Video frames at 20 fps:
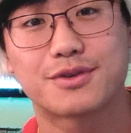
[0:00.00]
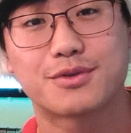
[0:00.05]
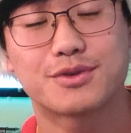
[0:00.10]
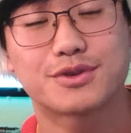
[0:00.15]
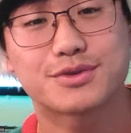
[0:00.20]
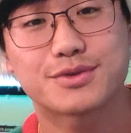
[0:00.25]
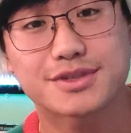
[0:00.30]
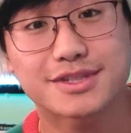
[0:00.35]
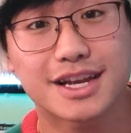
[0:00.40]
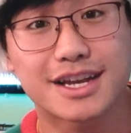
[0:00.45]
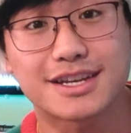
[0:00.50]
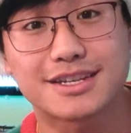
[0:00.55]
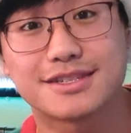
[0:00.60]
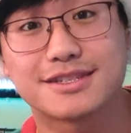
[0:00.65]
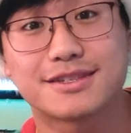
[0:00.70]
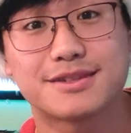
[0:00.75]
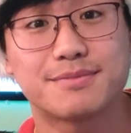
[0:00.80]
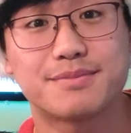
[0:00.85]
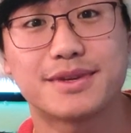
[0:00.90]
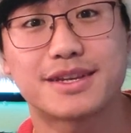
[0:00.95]
which was
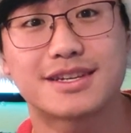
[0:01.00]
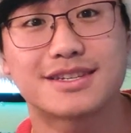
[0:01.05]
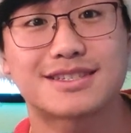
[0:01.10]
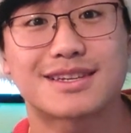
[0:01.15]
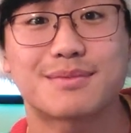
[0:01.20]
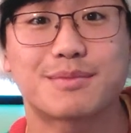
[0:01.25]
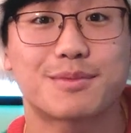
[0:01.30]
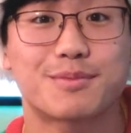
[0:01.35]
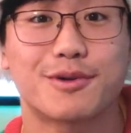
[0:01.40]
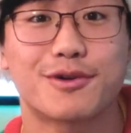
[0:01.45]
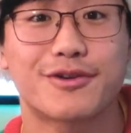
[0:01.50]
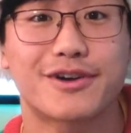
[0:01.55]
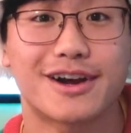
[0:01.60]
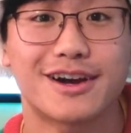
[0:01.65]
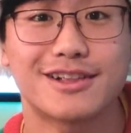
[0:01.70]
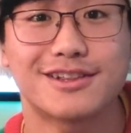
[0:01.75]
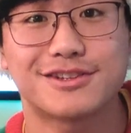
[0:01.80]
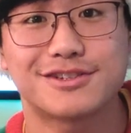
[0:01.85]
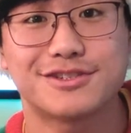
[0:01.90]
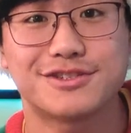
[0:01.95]
nice, because I'm a broke
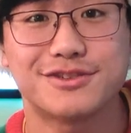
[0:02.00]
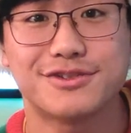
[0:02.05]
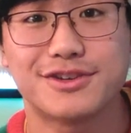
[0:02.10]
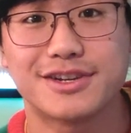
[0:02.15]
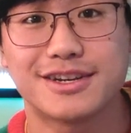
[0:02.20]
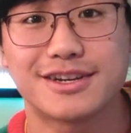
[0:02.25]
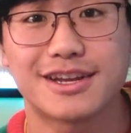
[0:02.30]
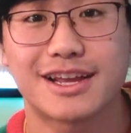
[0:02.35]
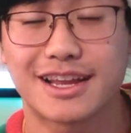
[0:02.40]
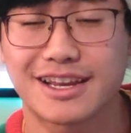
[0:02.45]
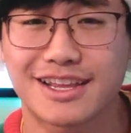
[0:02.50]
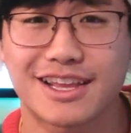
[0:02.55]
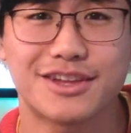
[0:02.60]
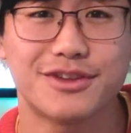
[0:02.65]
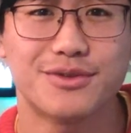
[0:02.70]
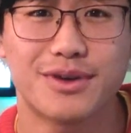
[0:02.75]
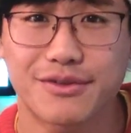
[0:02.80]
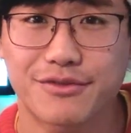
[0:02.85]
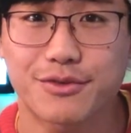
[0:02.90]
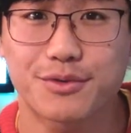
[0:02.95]
college student, and
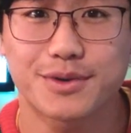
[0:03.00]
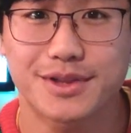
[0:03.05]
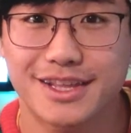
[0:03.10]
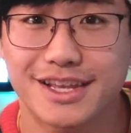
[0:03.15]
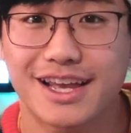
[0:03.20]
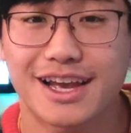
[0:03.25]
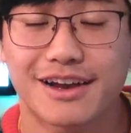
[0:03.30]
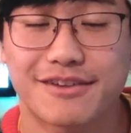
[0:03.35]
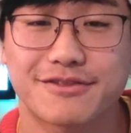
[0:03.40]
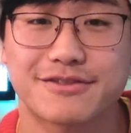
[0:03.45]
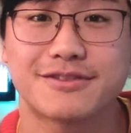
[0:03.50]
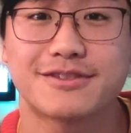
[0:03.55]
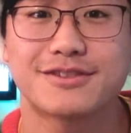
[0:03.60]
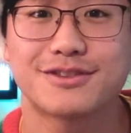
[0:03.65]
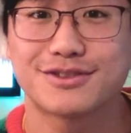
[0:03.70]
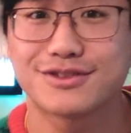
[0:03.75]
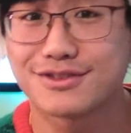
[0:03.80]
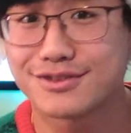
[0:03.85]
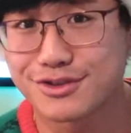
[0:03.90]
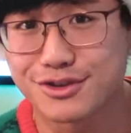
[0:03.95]
can you ever really have
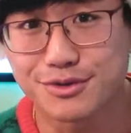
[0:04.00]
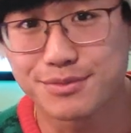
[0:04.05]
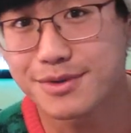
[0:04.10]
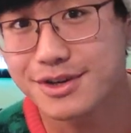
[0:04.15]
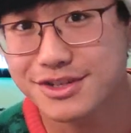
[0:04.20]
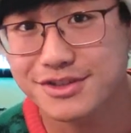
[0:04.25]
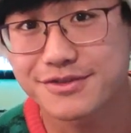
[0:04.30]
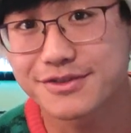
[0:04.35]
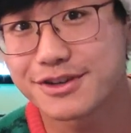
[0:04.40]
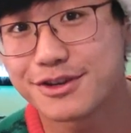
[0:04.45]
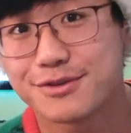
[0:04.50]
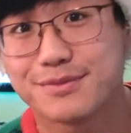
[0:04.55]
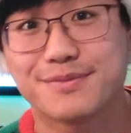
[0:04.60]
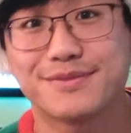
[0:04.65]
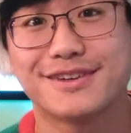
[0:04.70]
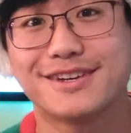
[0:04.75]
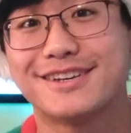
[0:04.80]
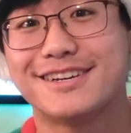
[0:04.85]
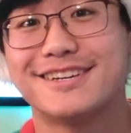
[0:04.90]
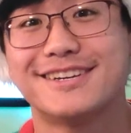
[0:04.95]
too much
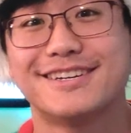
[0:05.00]
film?